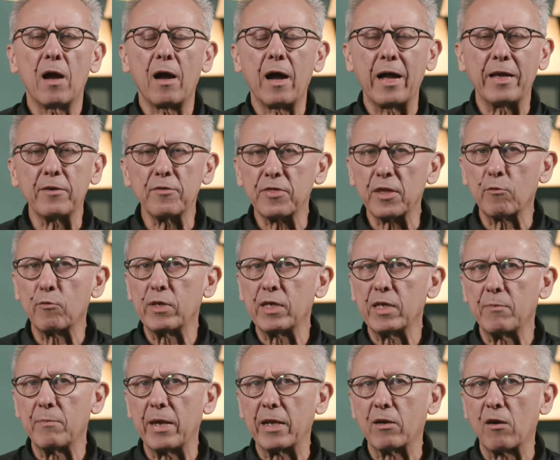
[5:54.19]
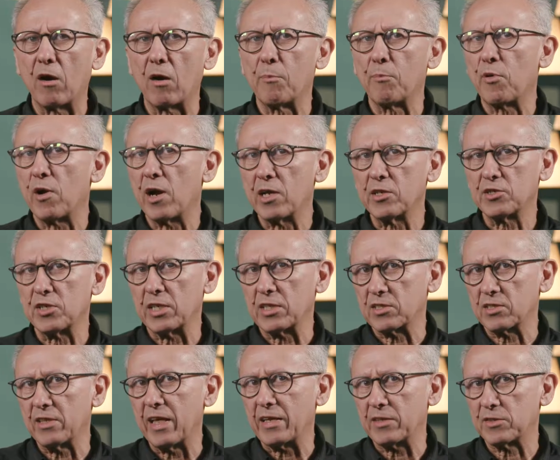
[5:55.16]
I don't think we can make our
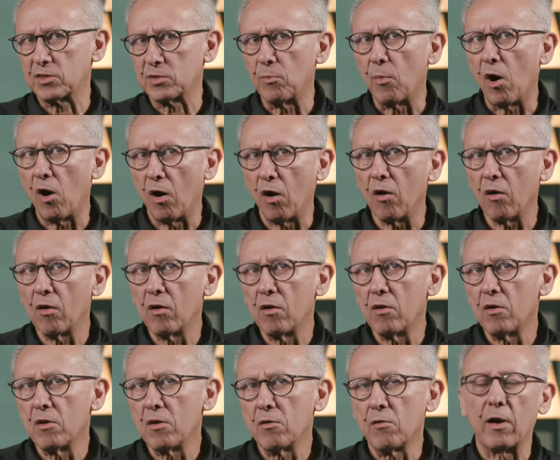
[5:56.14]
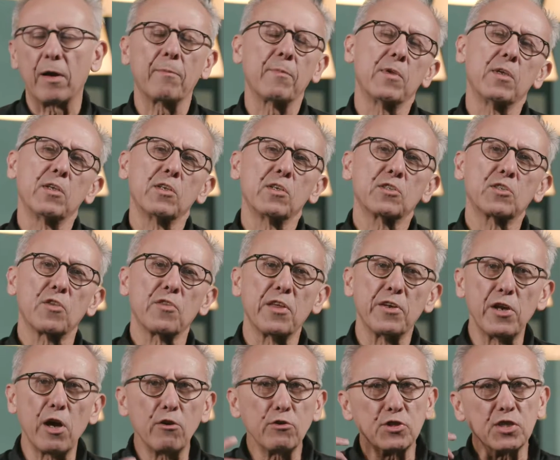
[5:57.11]
projects that small. Right? So the
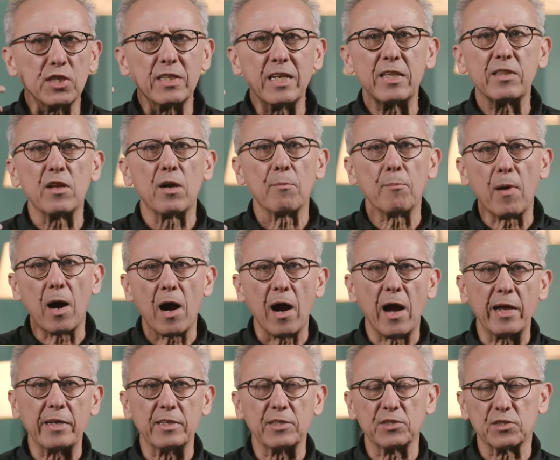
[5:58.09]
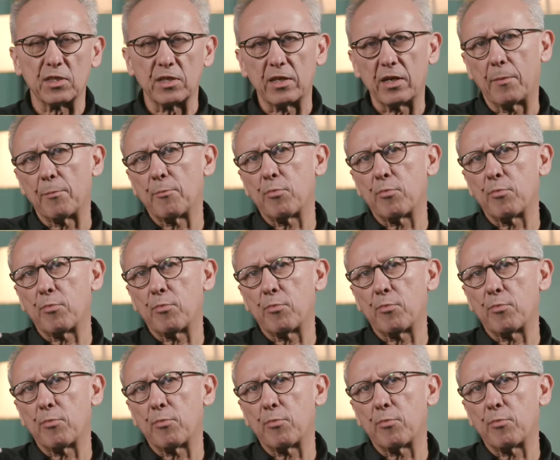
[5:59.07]
notion in their mind is that a